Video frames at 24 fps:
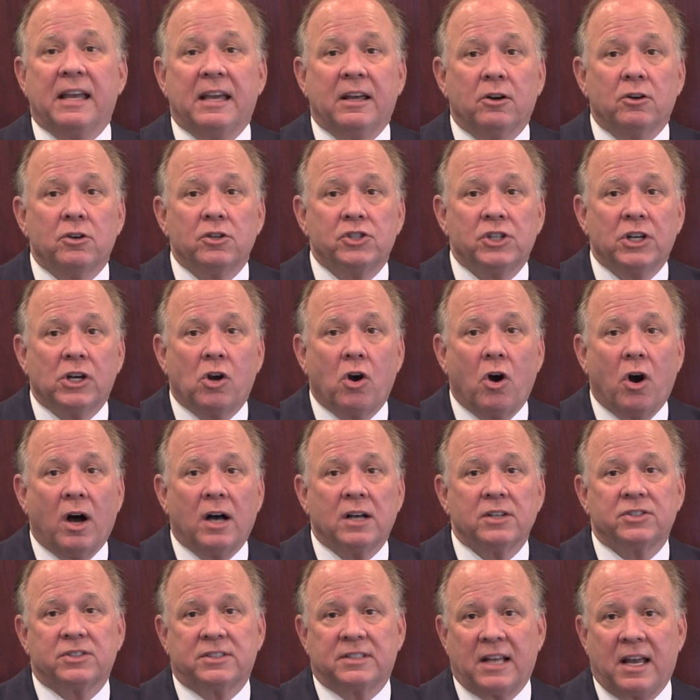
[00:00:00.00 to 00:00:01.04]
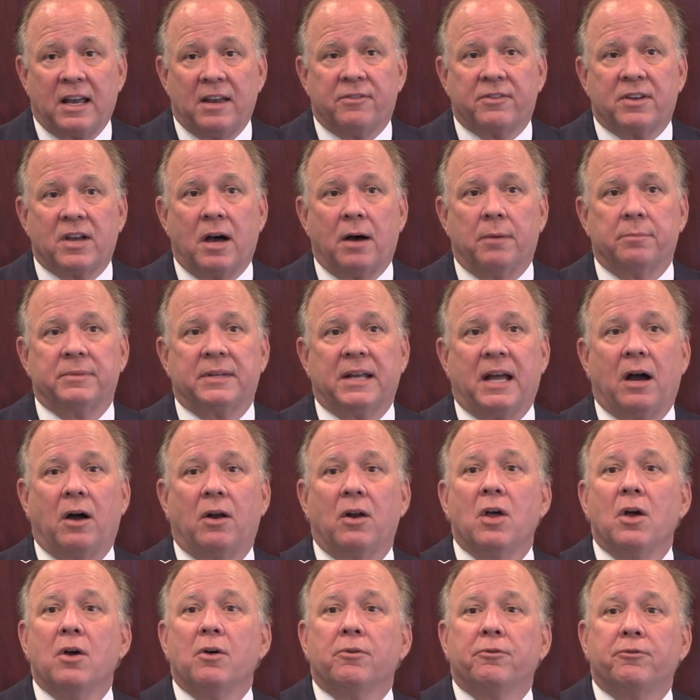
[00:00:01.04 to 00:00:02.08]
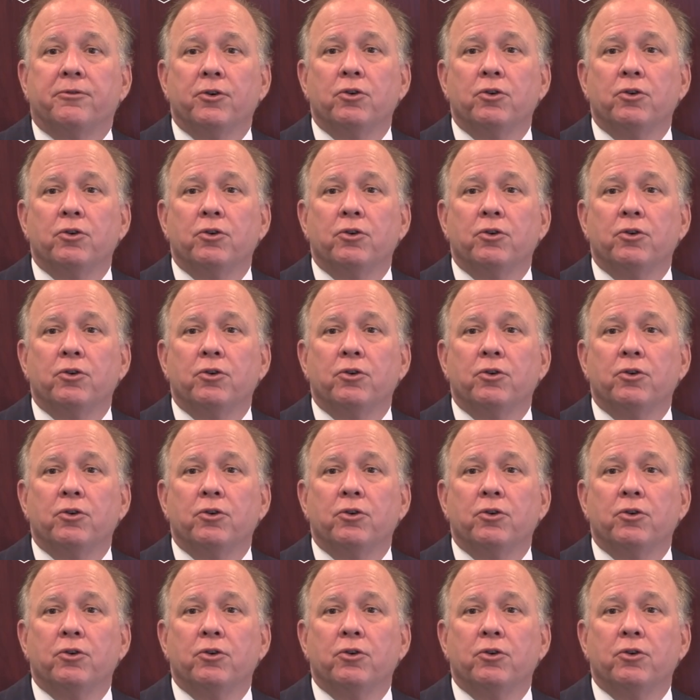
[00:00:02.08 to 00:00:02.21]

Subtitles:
energy costs, they've come down.